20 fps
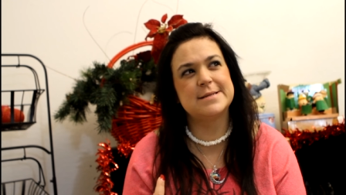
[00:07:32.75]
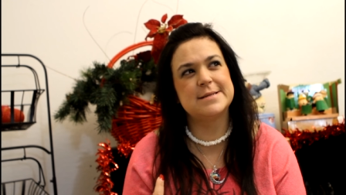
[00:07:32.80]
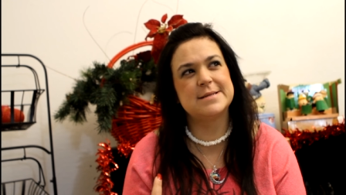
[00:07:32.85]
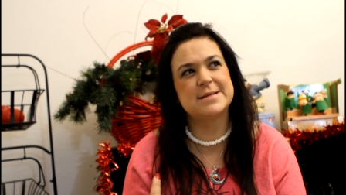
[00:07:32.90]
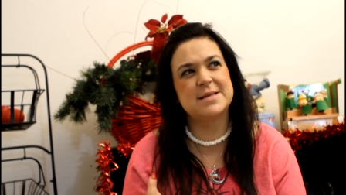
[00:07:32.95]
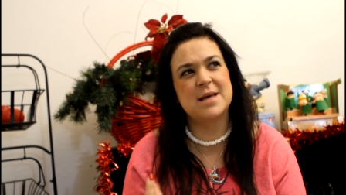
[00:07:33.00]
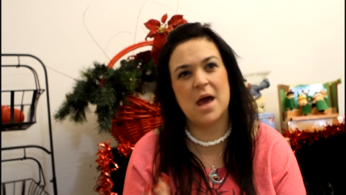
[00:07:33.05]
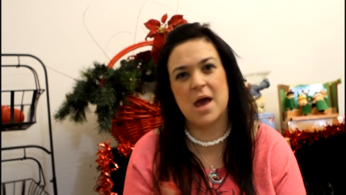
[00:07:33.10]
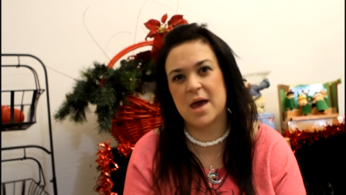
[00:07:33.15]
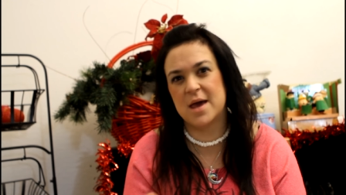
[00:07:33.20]

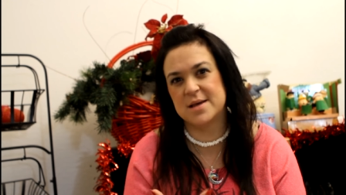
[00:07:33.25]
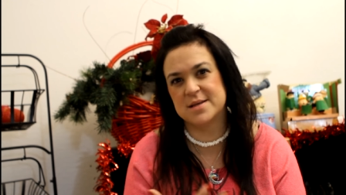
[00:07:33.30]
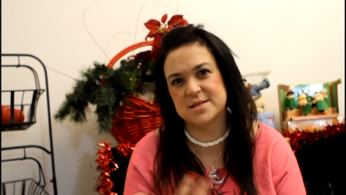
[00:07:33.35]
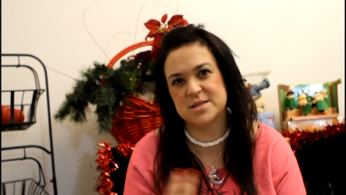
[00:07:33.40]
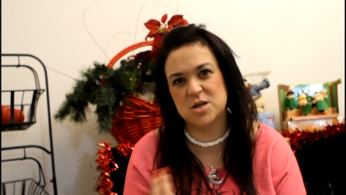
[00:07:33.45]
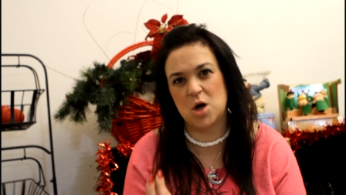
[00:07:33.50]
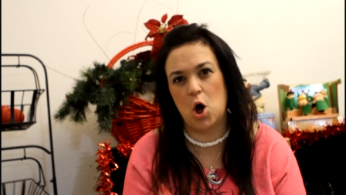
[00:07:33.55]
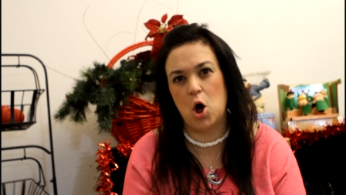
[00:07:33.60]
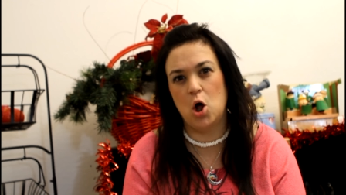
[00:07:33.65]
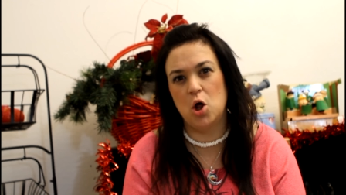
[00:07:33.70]

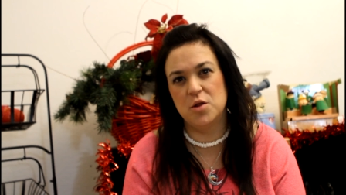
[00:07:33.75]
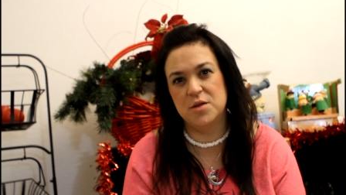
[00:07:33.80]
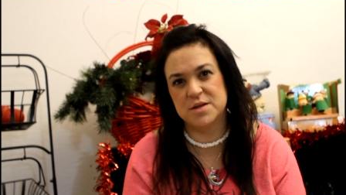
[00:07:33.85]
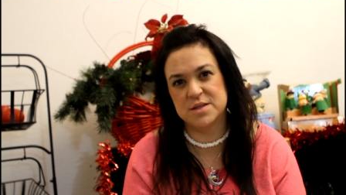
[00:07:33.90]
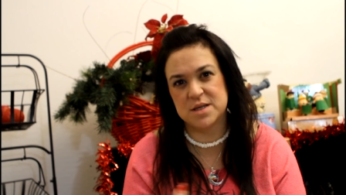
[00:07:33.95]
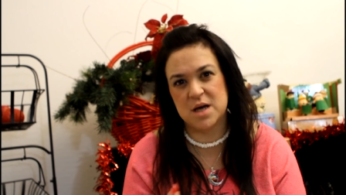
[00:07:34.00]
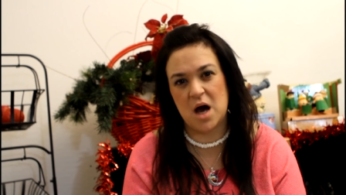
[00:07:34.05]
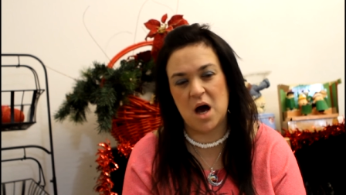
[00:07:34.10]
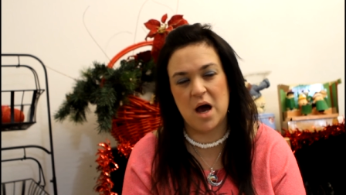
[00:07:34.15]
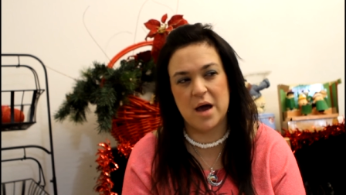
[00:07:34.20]
taste all the
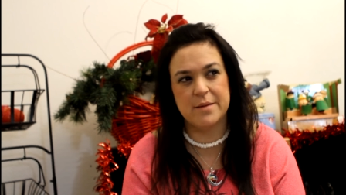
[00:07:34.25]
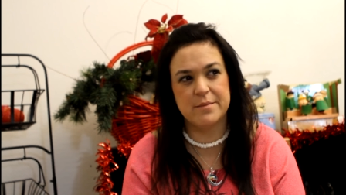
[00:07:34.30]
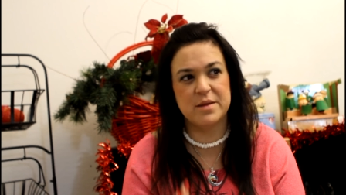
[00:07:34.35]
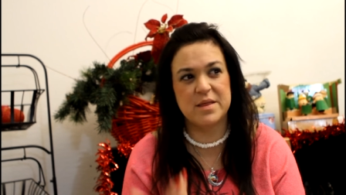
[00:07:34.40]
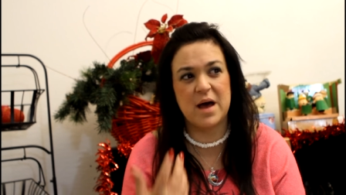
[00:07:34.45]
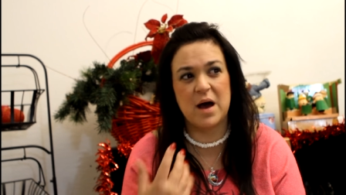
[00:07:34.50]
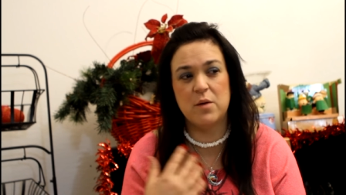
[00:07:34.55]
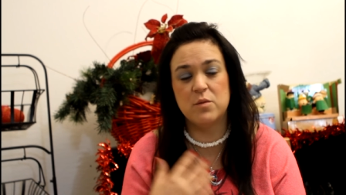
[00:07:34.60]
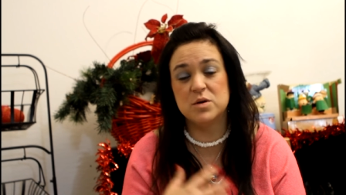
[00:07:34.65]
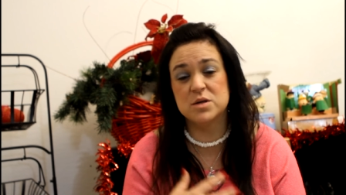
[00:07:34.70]
time.
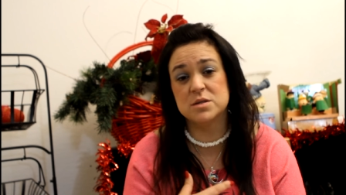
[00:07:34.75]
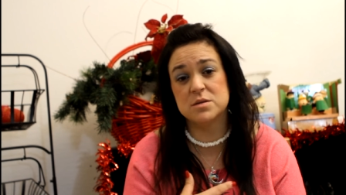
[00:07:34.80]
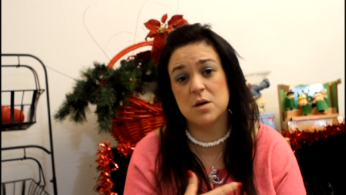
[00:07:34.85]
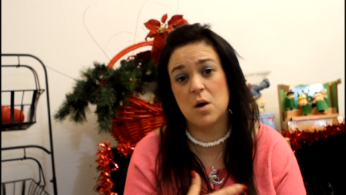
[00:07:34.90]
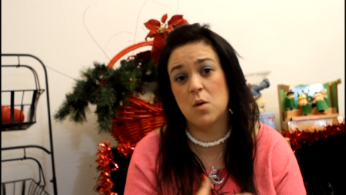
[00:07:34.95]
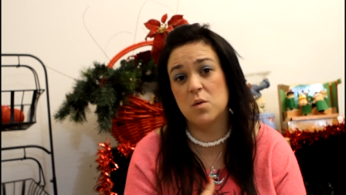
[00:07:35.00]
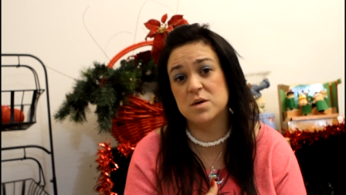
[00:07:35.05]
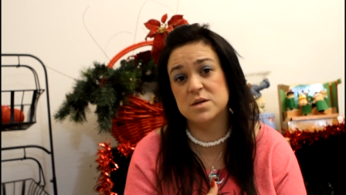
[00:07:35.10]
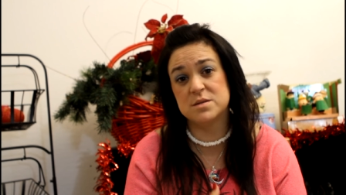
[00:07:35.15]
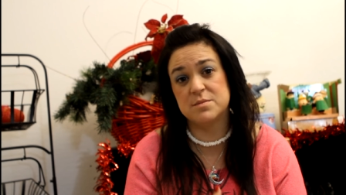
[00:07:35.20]
And that was
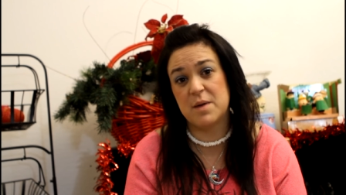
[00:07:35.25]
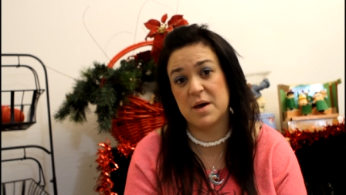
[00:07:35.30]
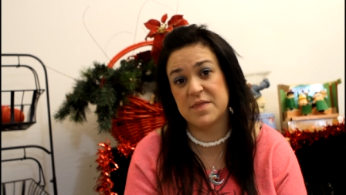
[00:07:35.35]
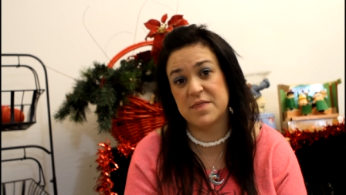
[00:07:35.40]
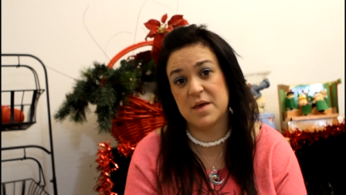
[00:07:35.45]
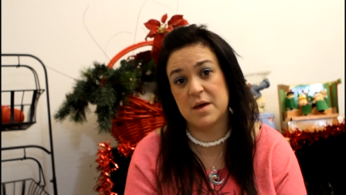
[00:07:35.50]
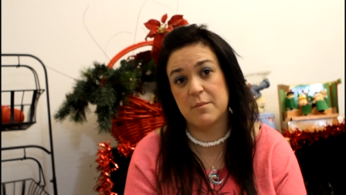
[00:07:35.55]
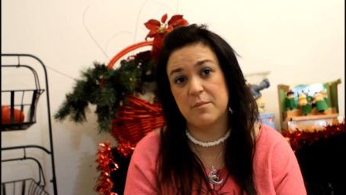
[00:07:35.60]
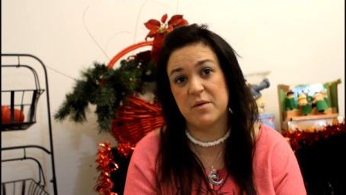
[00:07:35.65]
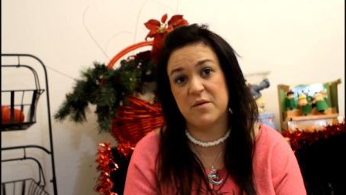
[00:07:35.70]
always my
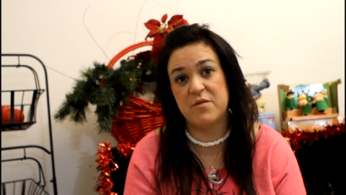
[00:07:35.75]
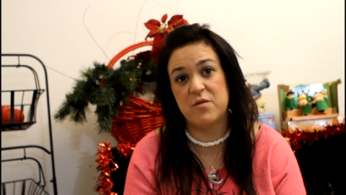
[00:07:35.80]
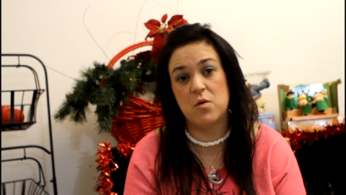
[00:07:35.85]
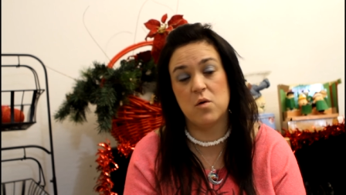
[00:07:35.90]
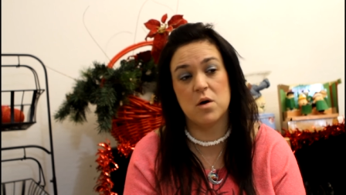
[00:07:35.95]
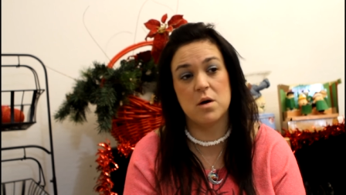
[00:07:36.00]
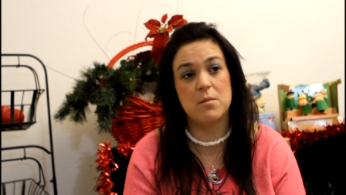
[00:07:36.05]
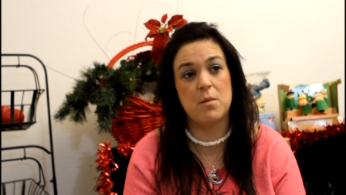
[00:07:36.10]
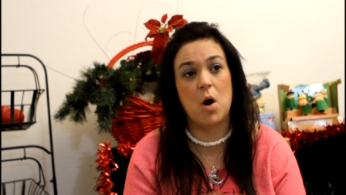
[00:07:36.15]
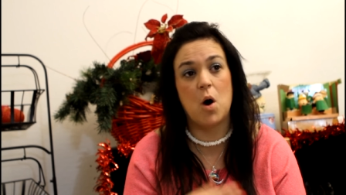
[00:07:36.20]
thing
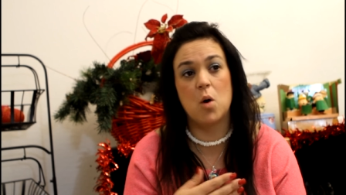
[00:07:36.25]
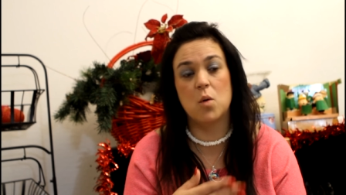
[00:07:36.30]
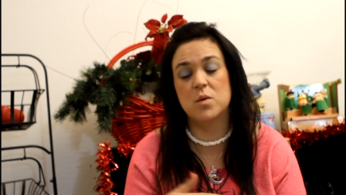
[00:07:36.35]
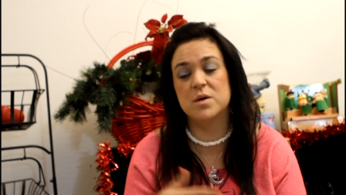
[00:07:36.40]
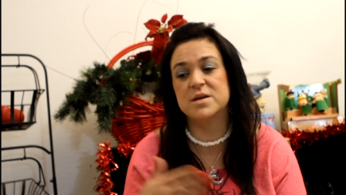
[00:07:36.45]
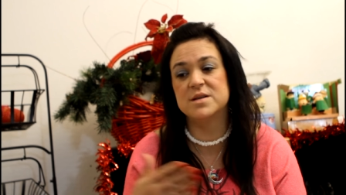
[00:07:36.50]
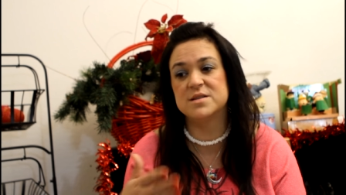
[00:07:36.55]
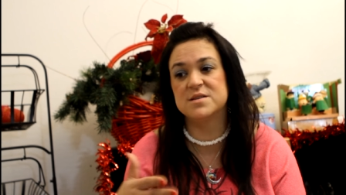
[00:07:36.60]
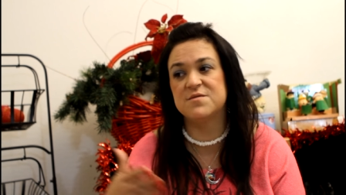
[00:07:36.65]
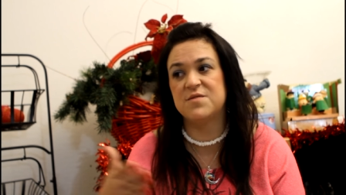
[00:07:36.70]
before. I'm
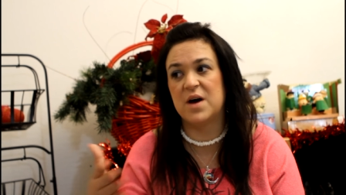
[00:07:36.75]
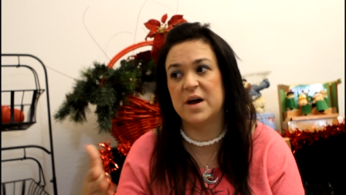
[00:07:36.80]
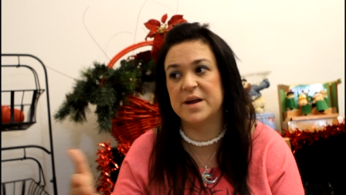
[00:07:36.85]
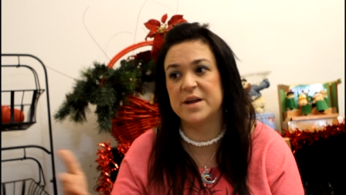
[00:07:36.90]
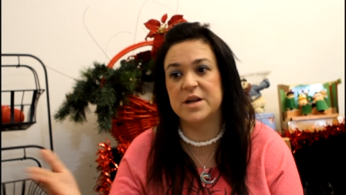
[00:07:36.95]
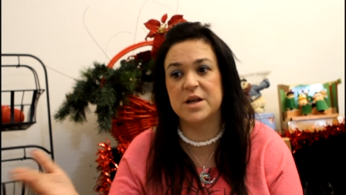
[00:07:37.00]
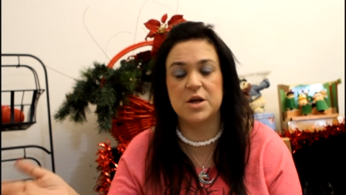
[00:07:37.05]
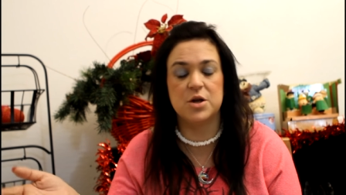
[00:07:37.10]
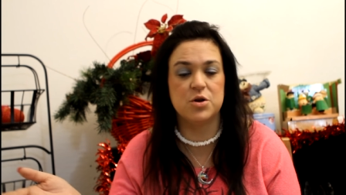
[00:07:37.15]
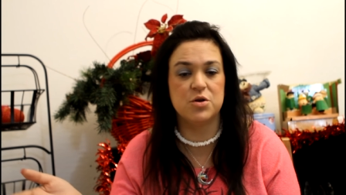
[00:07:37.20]
always
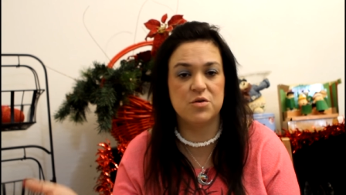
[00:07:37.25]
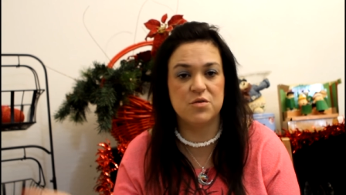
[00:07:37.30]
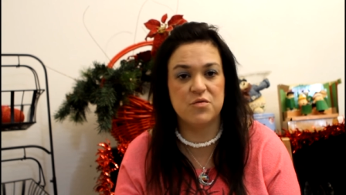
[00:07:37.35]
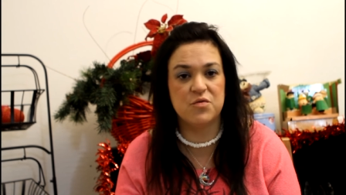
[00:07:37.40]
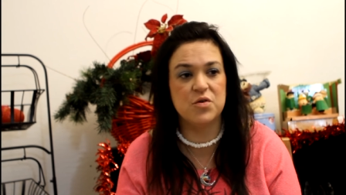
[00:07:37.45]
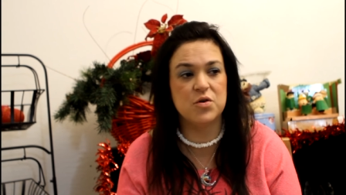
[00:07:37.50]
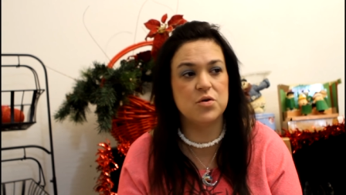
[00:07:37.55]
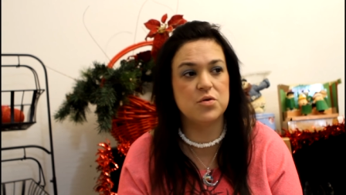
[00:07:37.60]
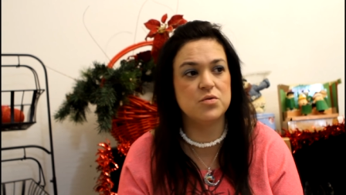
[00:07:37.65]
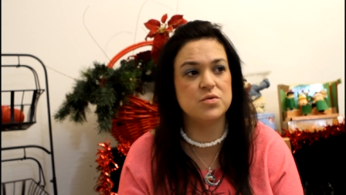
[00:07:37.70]
finding new
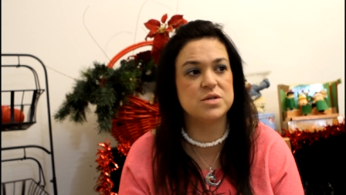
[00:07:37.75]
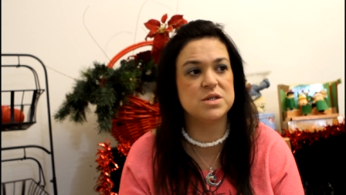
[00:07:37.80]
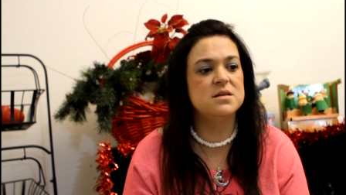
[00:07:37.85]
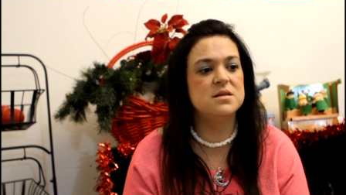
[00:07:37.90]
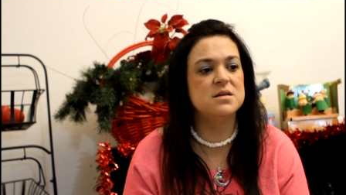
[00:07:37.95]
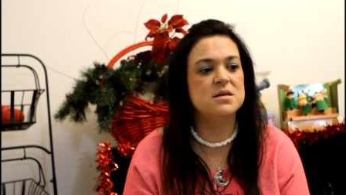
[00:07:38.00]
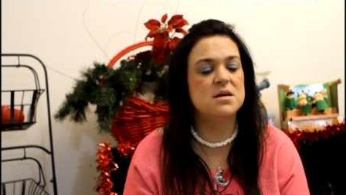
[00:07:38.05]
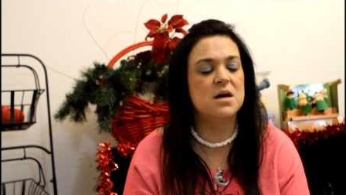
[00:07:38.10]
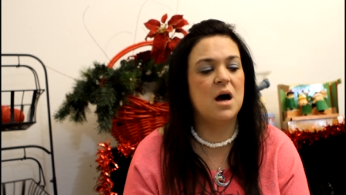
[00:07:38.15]
foods.